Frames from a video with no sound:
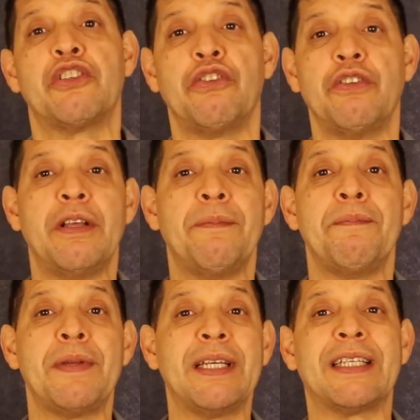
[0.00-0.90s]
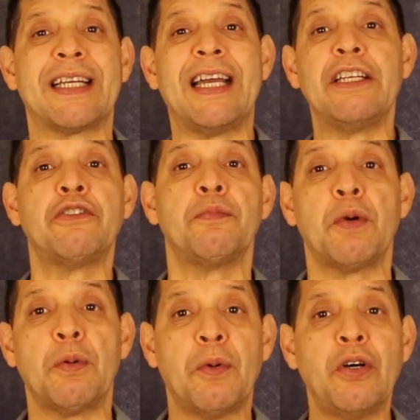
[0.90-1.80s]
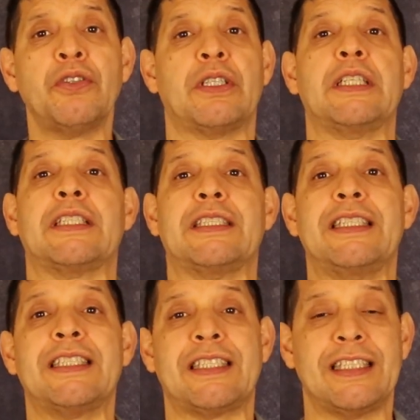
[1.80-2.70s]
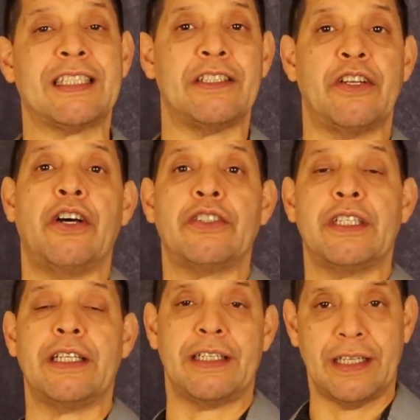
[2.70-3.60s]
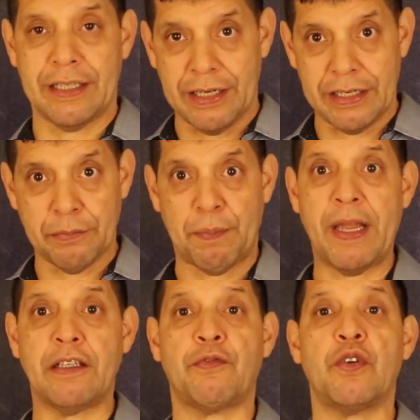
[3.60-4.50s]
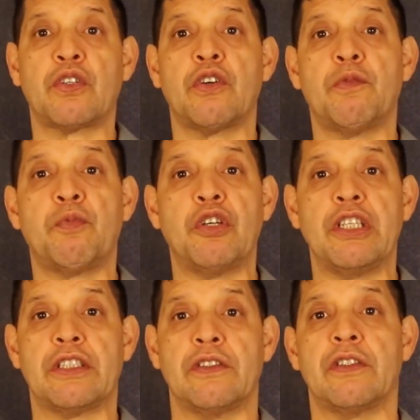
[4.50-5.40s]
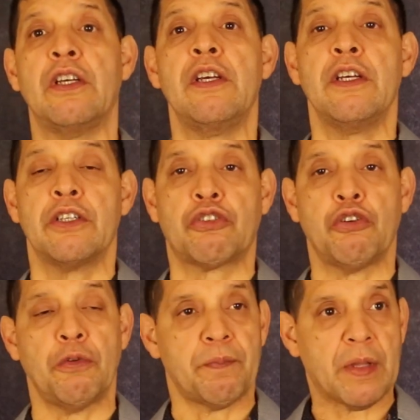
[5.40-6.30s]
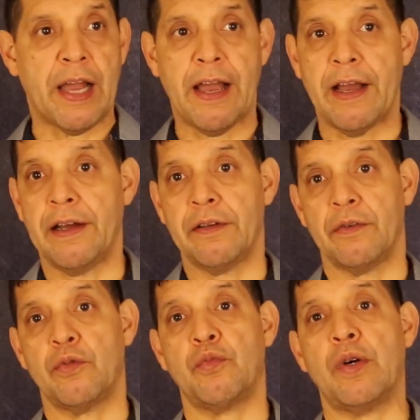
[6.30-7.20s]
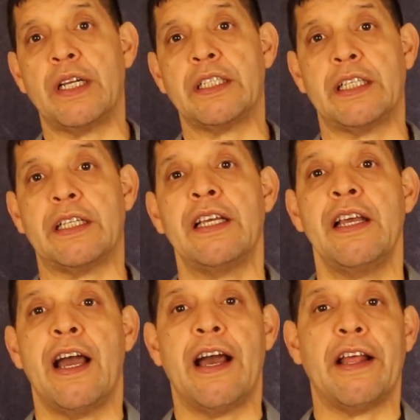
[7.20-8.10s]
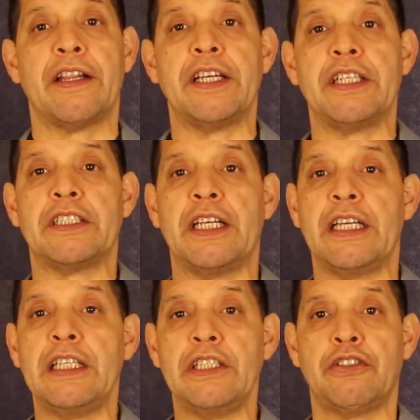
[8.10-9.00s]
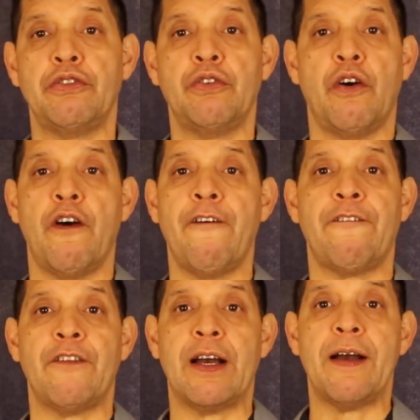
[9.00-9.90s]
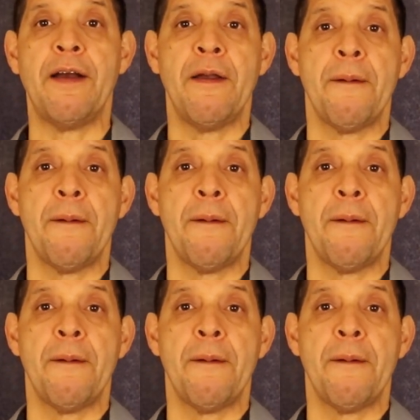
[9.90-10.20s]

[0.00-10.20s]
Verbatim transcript: shouldn't be trying to promote this this is not the, the, the space for corporations so uh, what is it uh, there is the issue of uh,